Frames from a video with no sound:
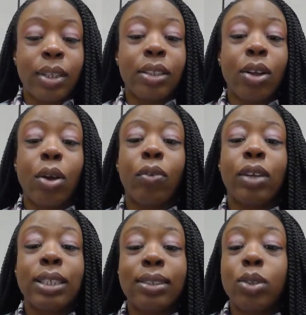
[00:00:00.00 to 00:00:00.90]
there are
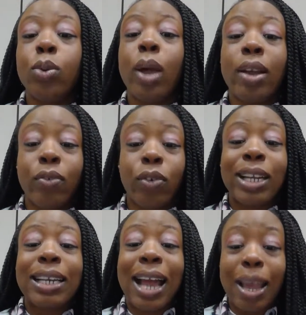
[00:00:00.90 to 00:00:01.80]
risks to every
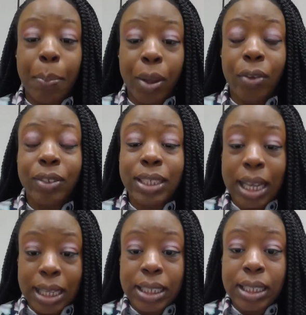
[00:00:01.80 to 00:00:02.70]
type of
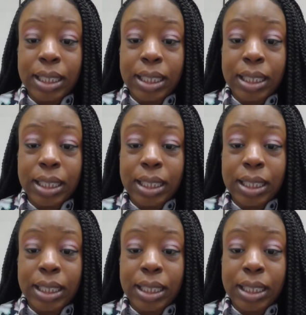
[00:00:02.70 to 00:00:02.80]
sex,